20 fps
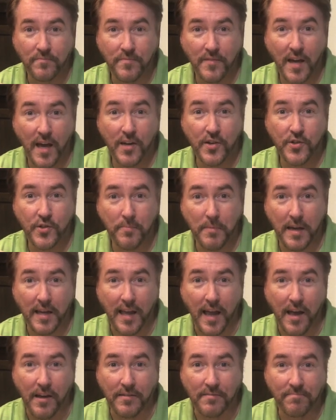How did you make
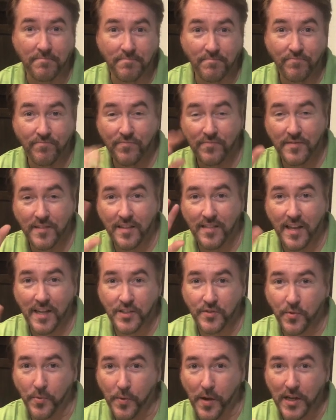out? Thanks
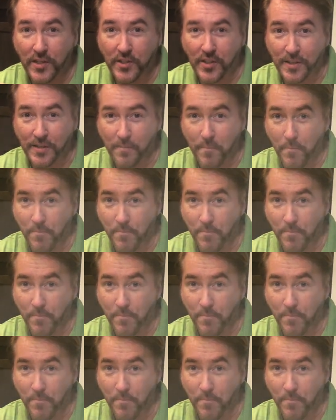for watching.